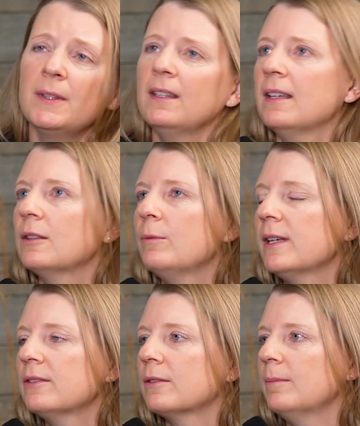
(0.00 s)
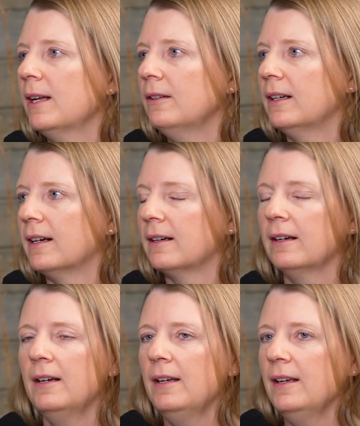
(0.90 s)
something like the western meadowlark,
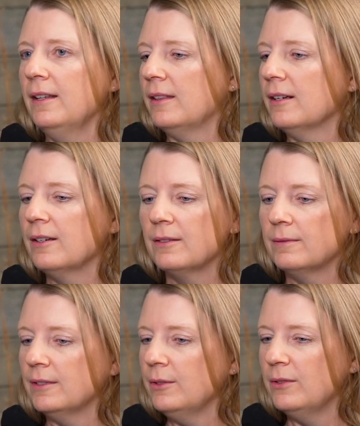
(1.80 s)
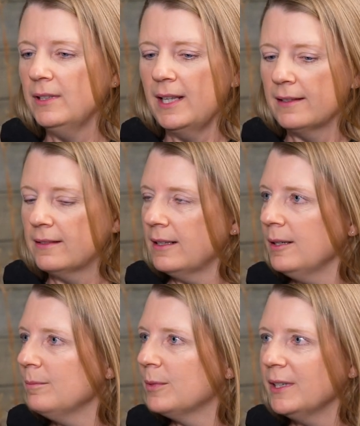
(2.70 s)
they're using that
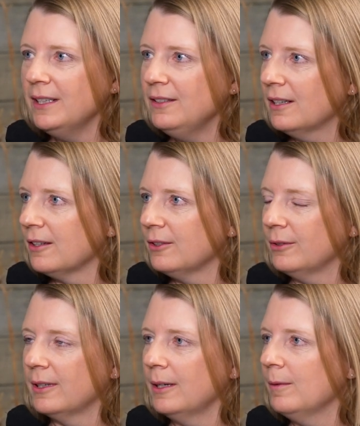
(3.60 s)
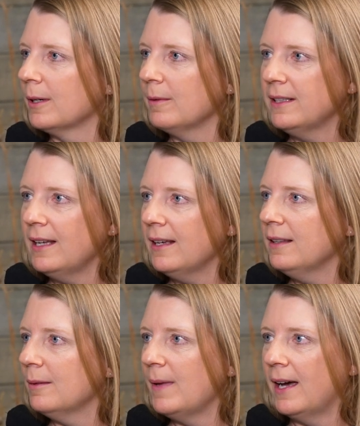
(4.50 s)
same breeding territory where we
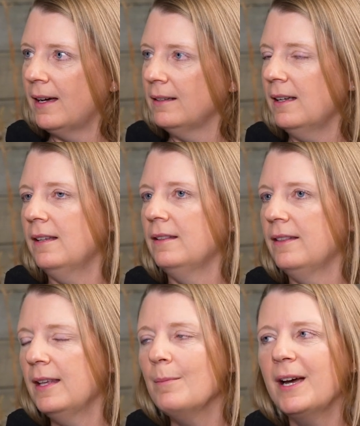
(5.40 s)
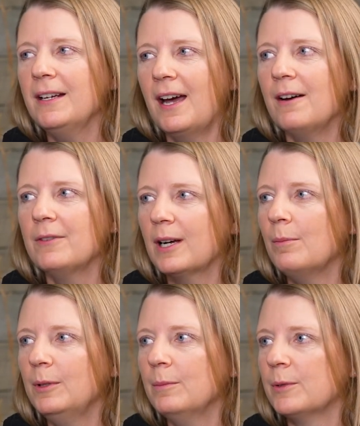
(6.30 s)
tag them at, and they might have a
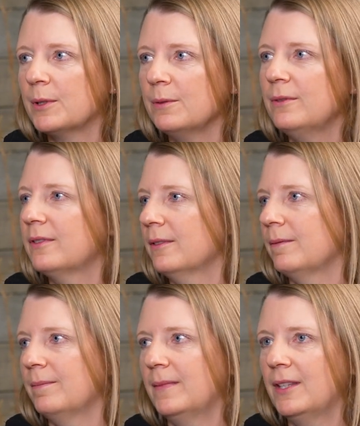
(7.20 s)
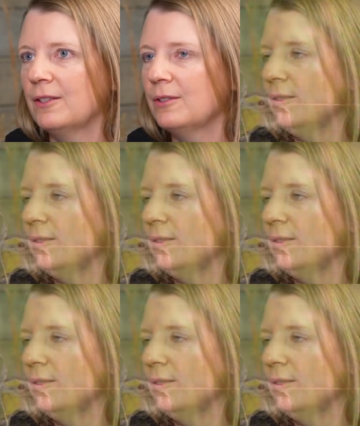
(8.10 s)
couple of broods, so they're